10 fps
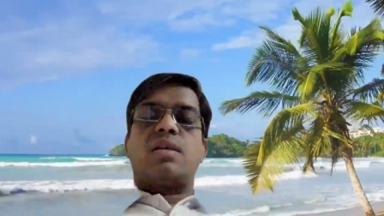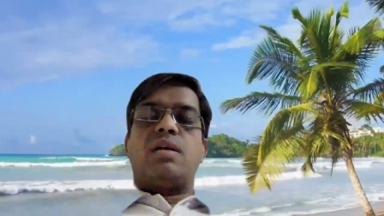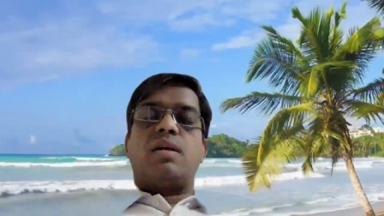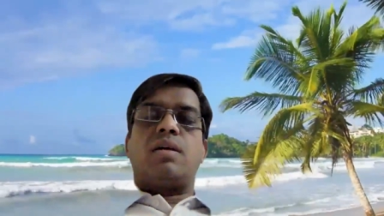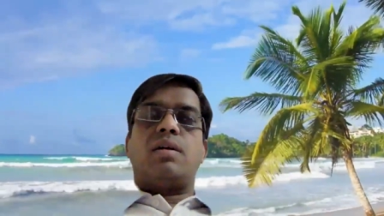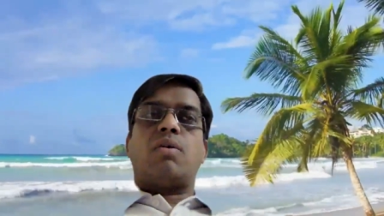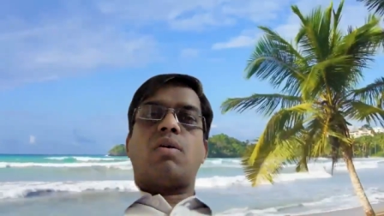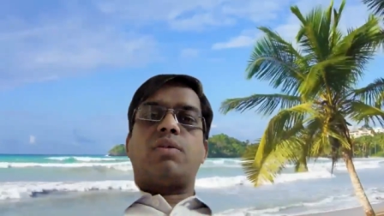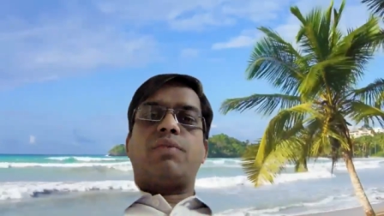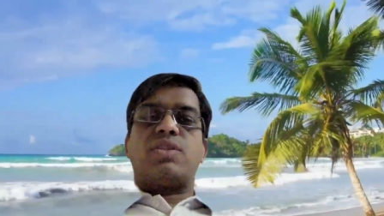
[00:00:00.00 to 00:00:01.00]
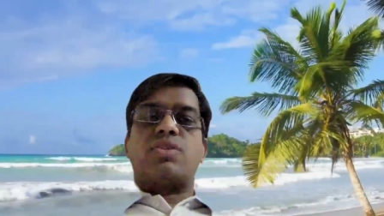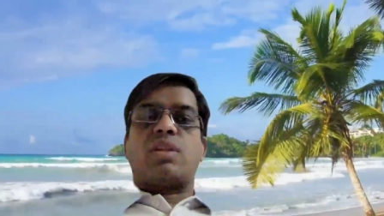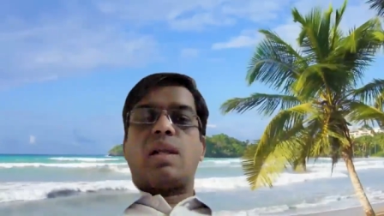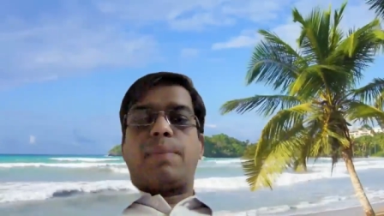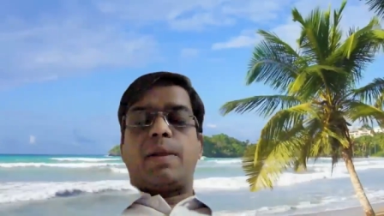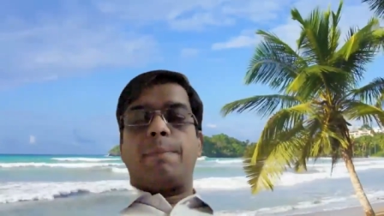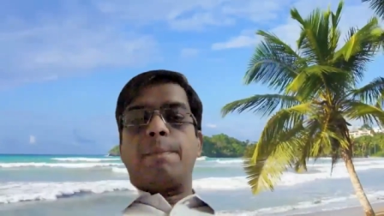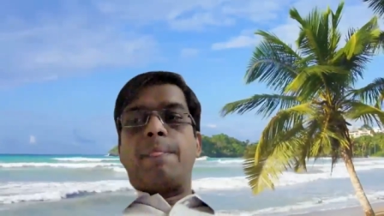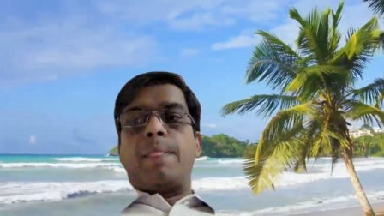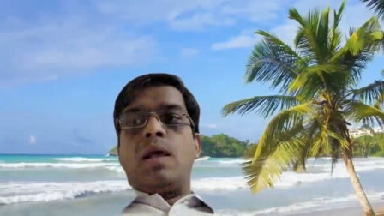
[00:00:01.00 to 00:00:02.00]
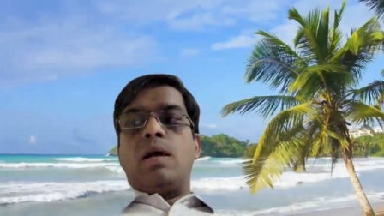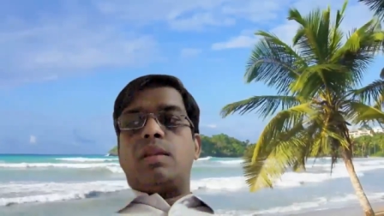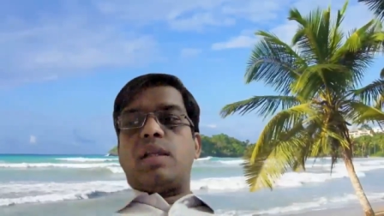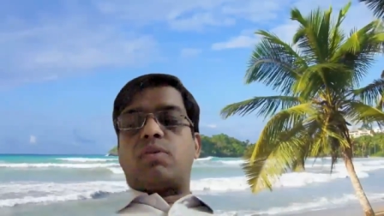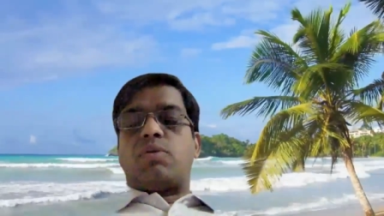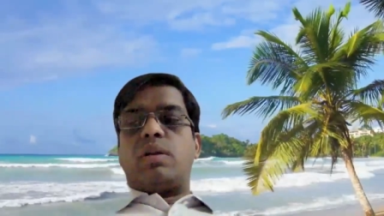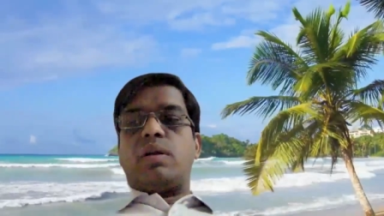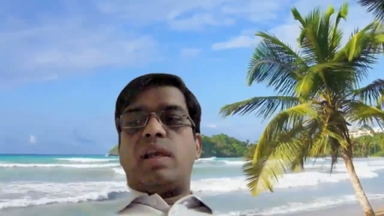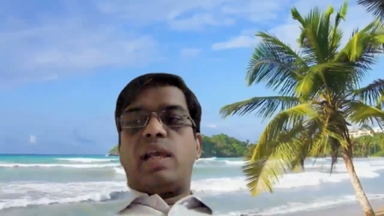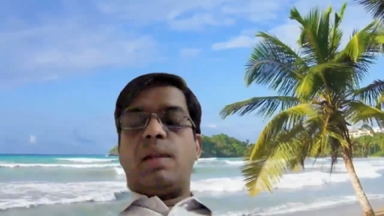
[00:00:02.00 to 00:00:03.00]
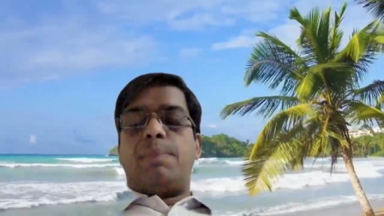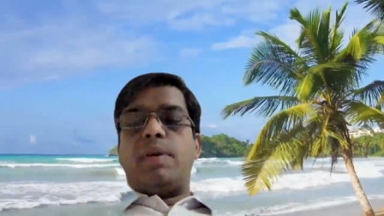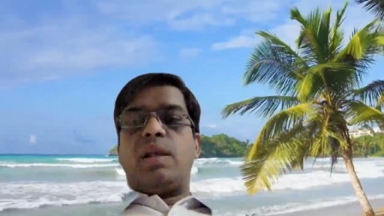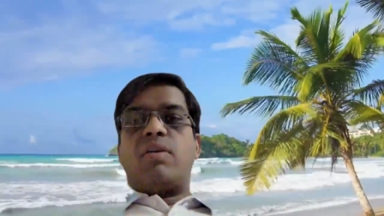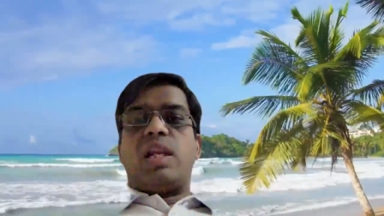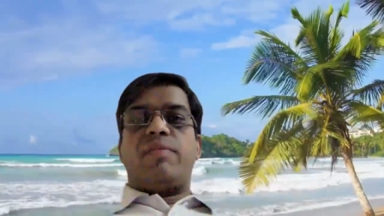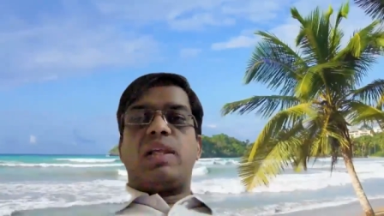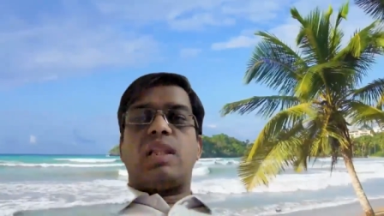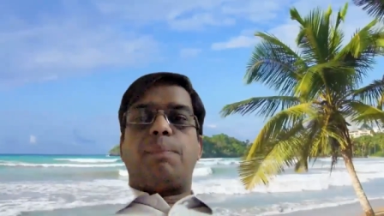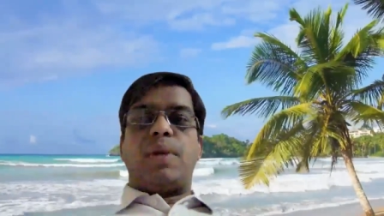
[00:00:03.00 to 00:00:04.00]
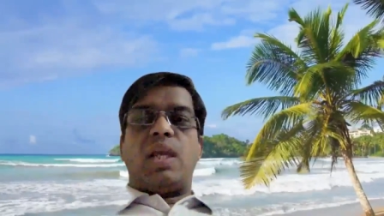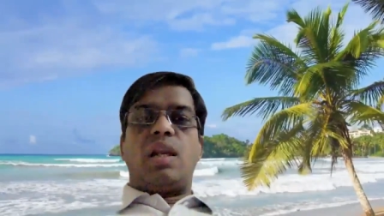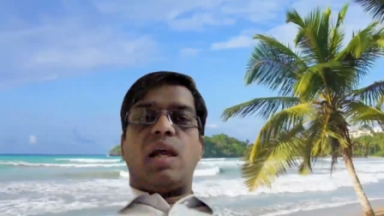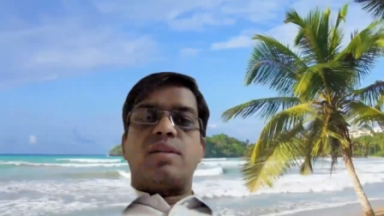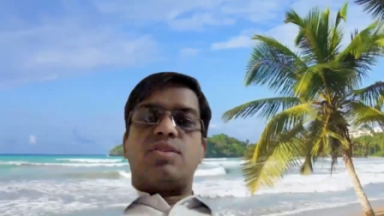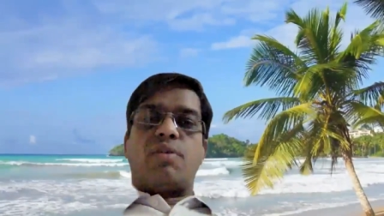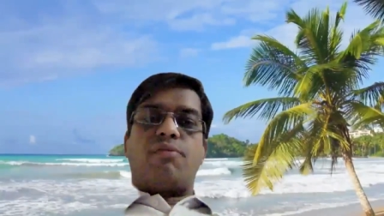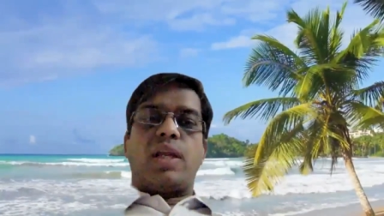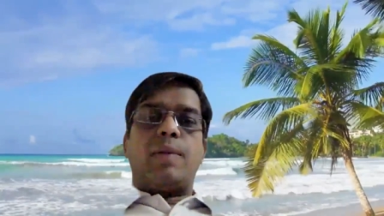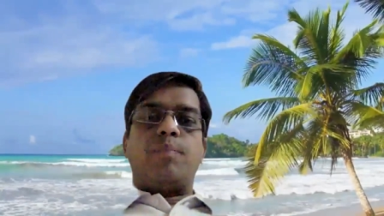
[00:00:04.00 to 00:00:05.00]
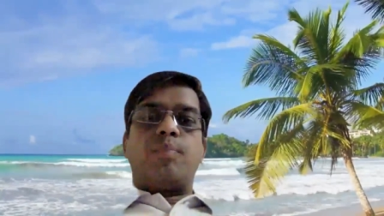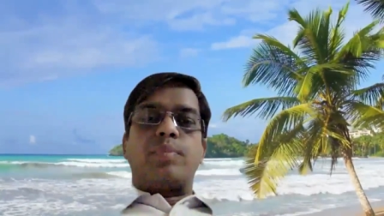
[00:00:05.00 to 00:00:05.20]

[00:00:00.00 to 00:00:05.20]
or the physiotherapy that could help in relieving the pain and suffering.